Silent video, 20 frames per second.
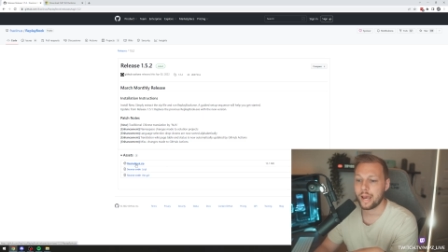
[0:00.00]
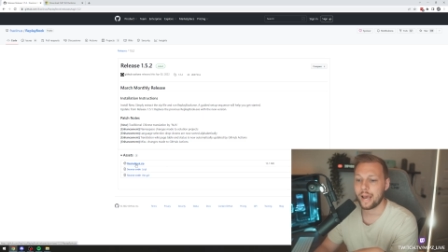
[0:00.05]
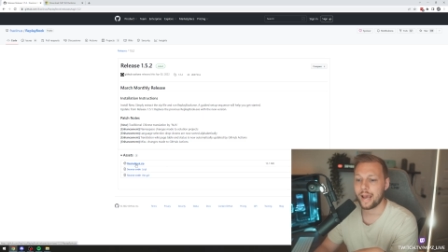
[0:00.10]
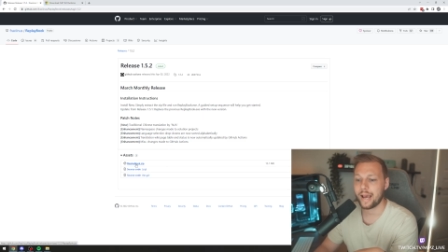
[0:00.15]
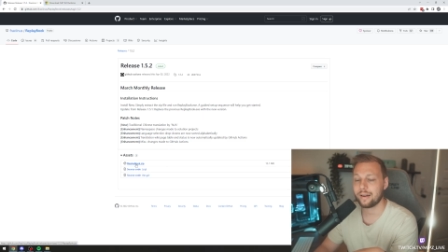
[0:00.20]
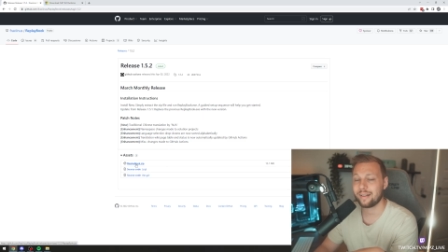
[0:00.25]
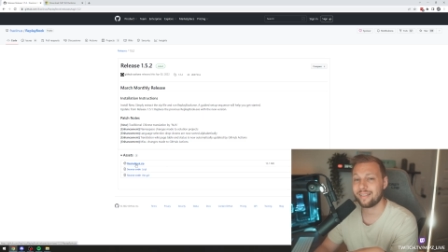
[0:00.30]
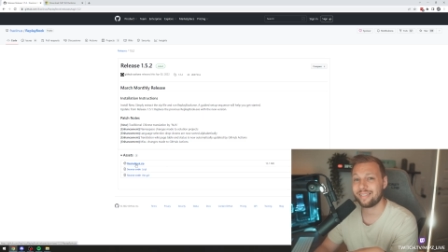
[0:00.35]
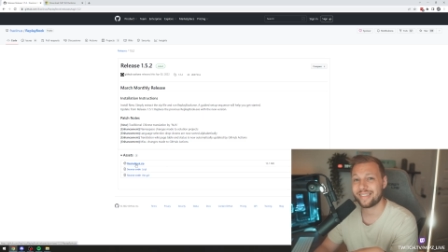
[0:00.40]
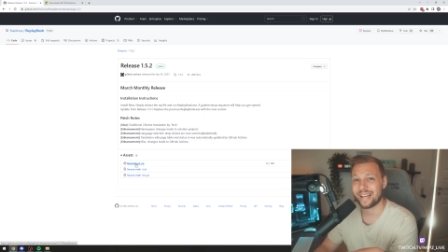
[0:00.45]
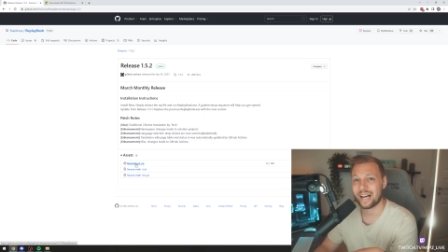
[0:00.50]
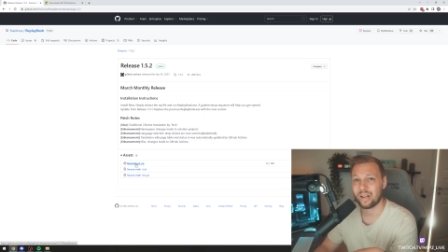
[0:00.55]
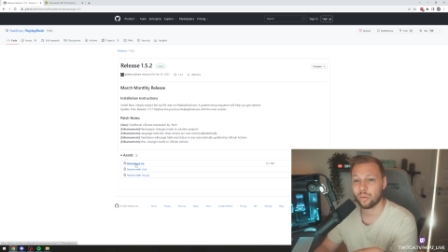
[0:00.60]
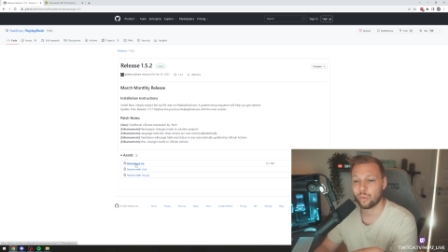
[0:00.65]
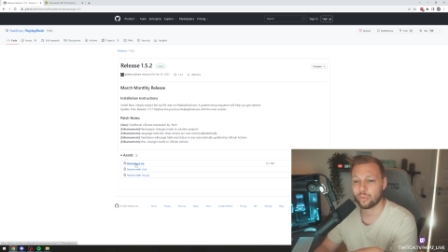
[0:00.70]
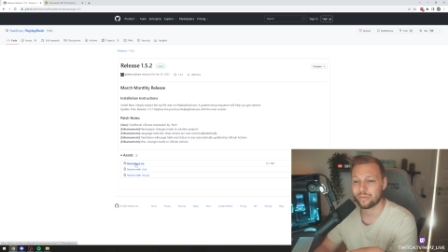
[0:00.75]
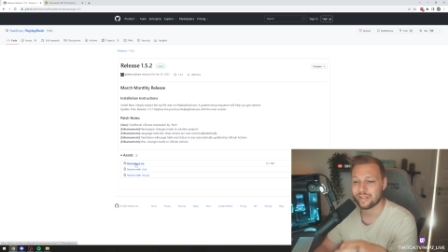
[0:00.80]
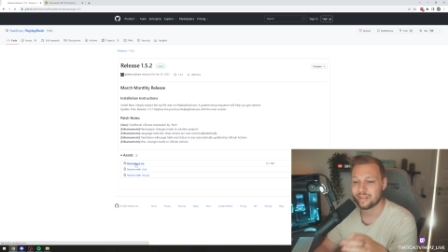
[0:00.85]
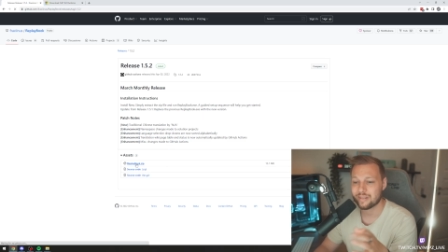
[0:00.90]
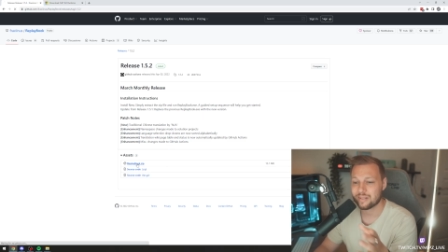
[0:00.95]
And then
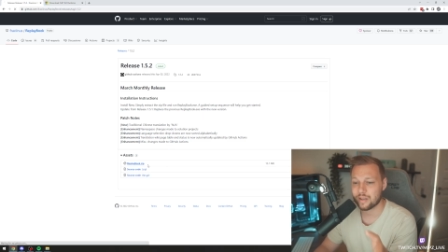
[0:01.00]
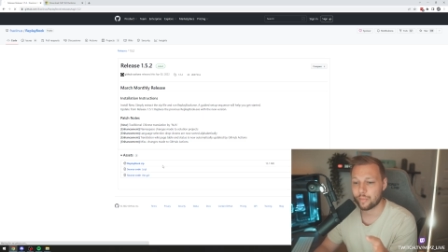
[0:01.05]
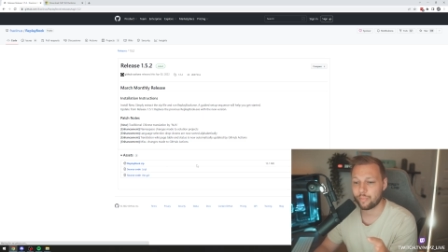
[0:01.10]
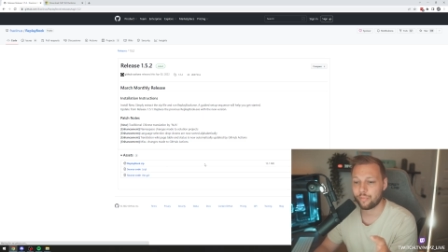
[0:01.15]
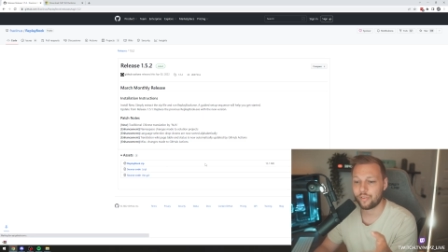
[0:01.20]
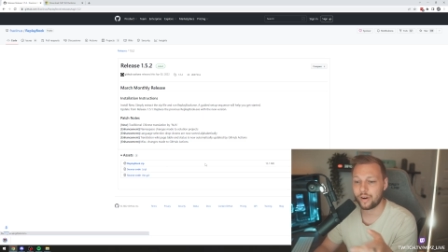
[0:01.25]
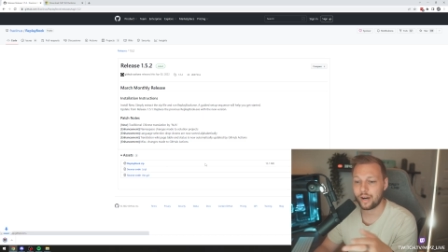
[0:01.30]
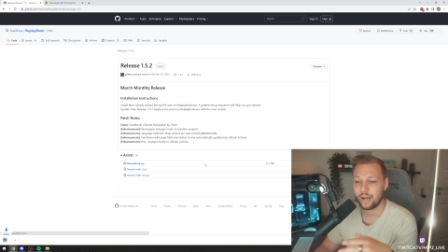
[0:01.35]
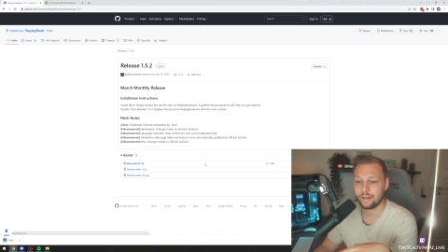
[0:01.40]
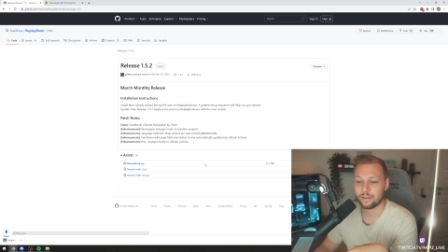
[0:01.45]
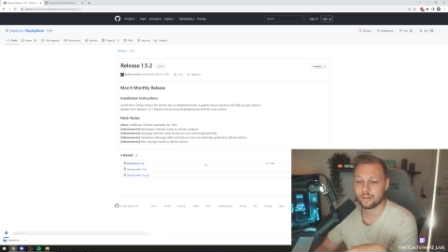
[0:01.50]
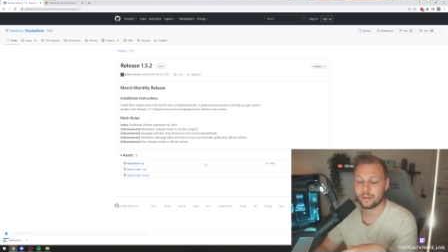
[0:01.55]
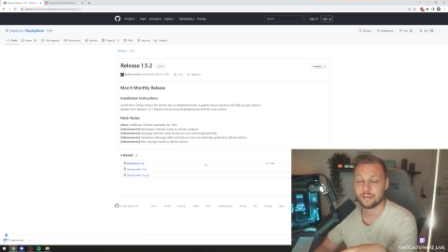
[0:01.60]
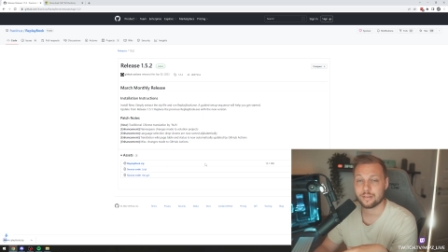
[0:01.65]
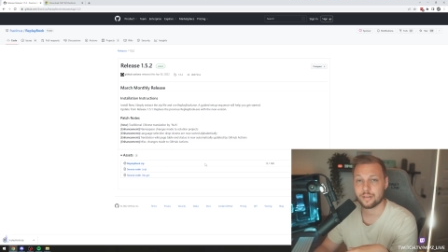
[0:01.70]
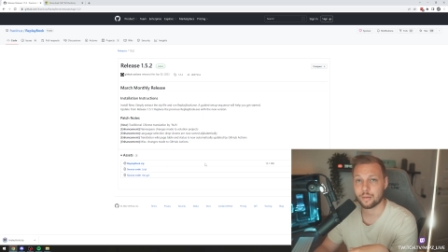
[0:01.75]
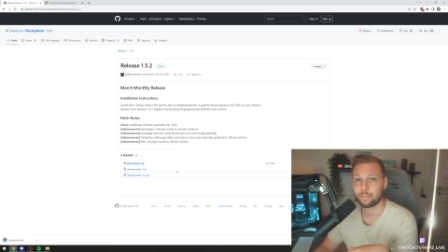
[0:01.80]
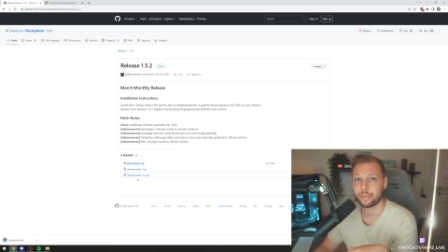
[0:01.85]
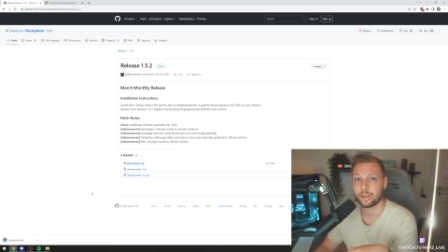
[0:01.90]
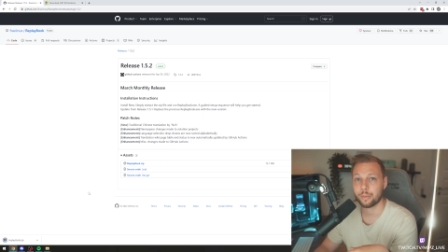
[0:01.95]
download this zip file
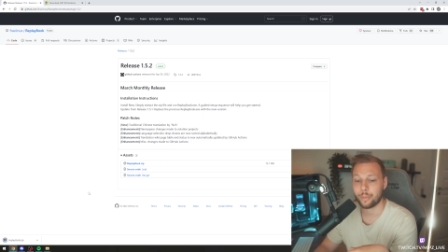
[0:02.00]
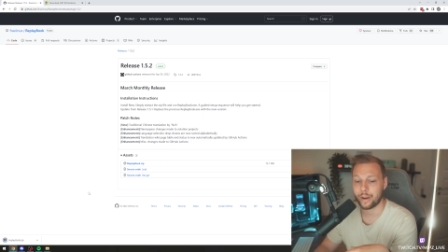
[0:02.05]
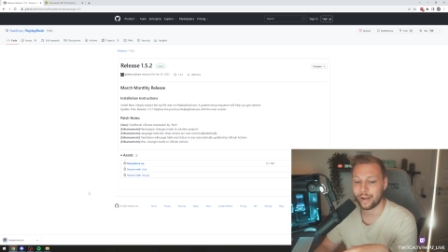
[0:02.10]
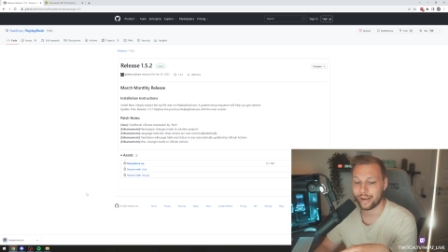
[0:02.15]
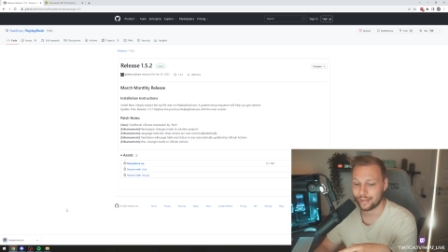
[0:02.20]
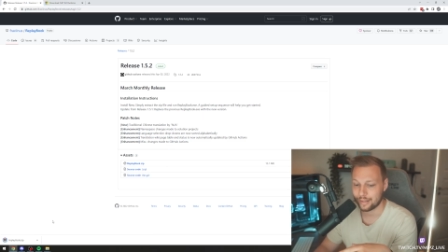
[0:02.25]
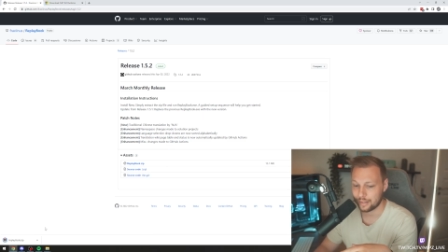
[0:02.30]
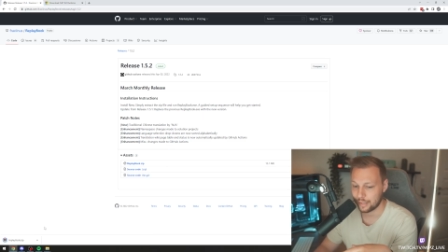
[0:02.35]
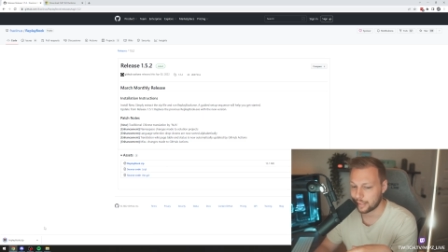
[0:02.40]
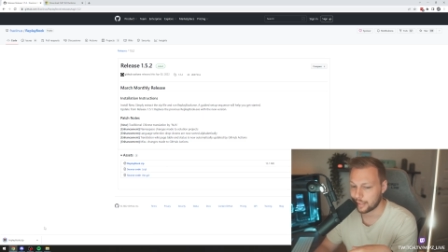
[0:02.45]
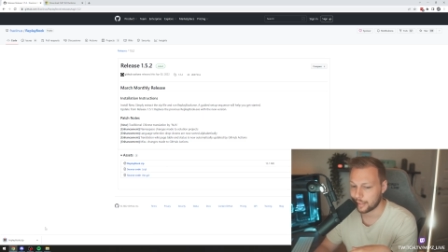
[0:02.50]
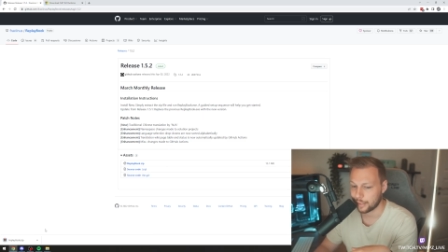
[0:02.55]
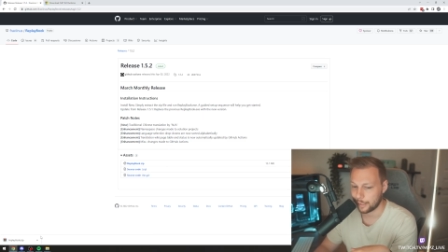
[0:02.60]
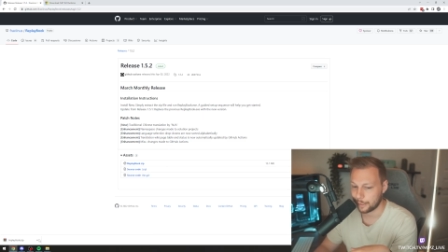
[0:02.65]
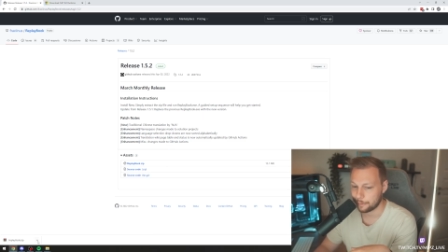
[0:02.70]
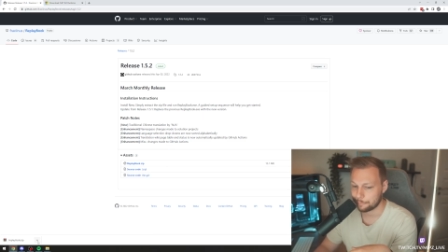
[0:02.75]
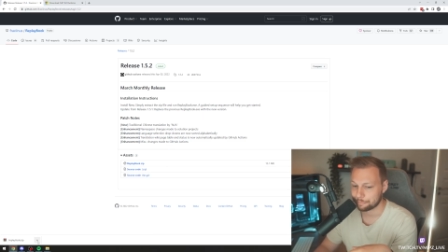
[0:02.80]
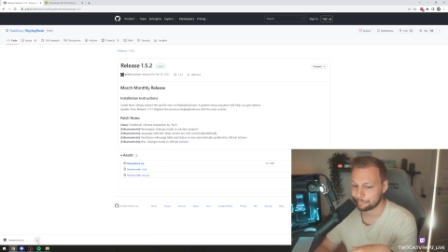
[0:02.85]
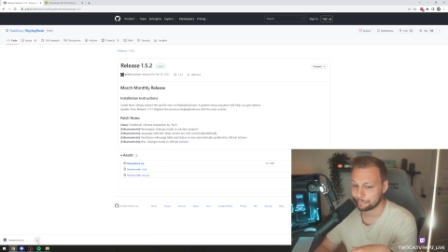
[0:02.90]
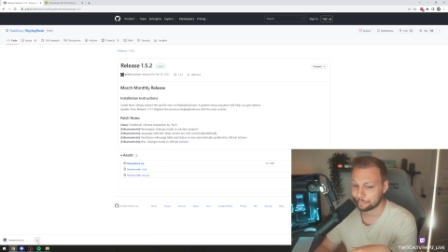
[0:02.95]
simply by clicking it.